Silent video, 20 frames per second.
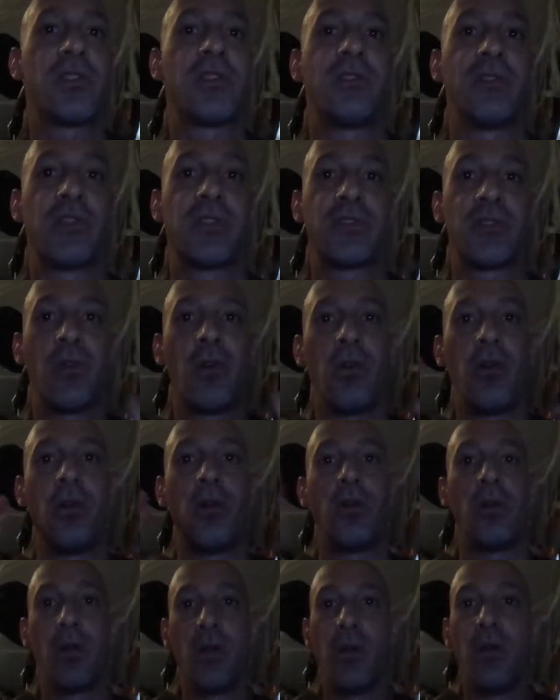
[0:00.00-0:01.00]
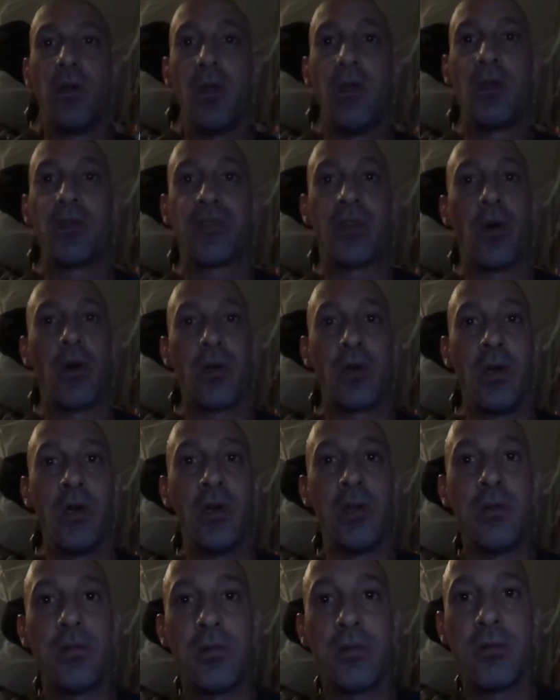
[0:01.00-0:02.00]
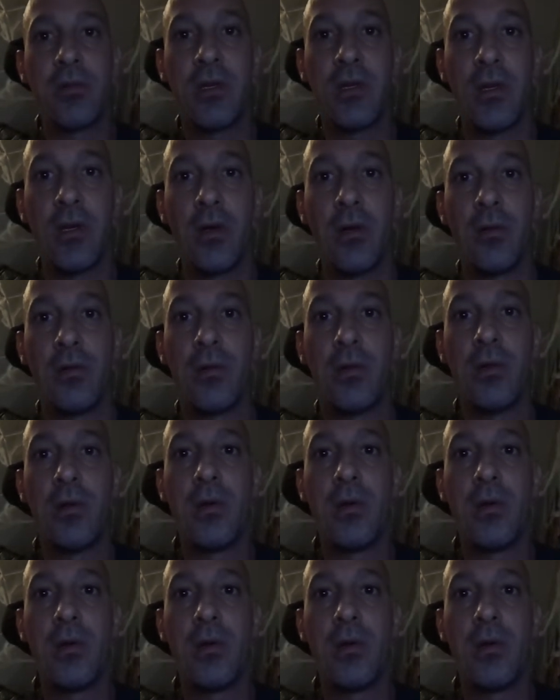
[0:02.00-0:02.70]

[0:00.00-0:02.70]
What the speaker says: because it's all good, you know.